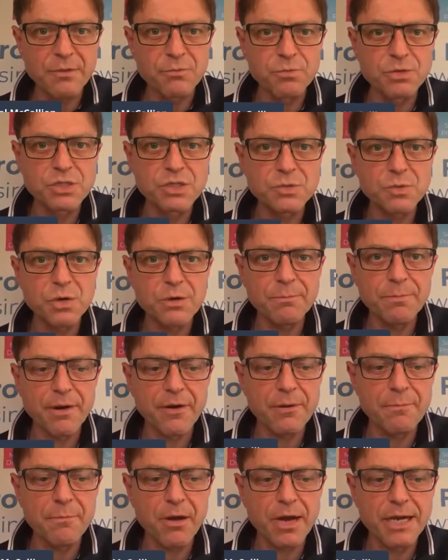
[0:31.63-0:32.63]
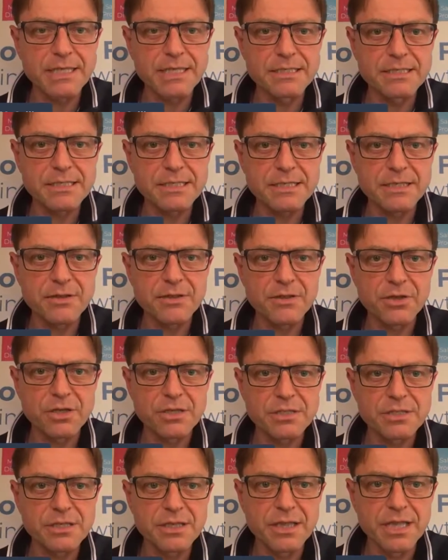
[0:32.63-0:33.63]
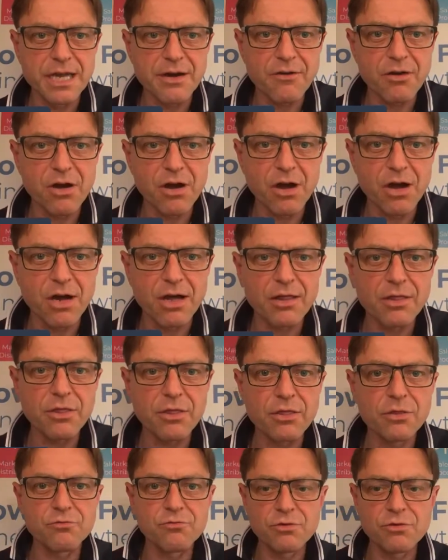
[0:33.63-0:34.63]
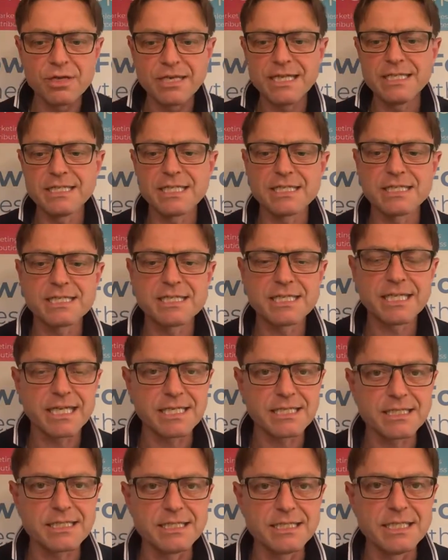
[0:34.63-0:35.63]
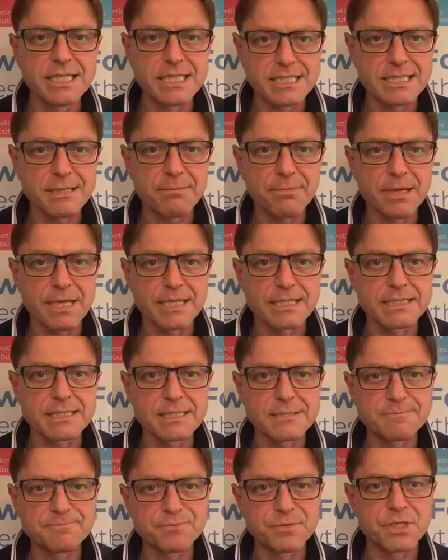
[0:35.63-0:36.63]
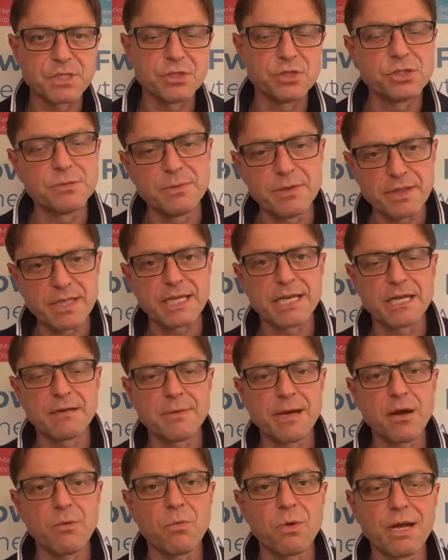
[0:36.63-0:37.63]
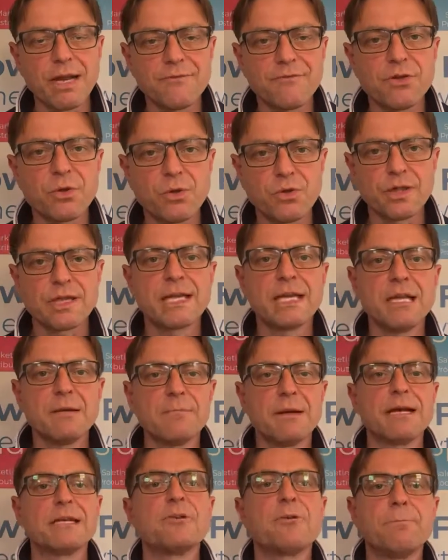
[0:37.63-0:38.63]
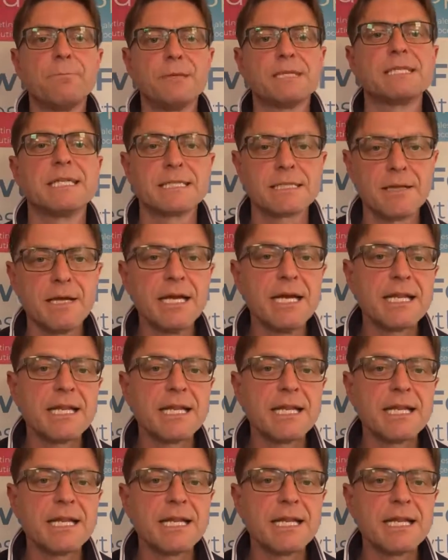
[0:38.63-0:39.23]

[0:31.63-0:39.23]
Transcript: we just want to bear in mind that there are three distinct disciplines that you should be thinking about whenever you're thinking about your business.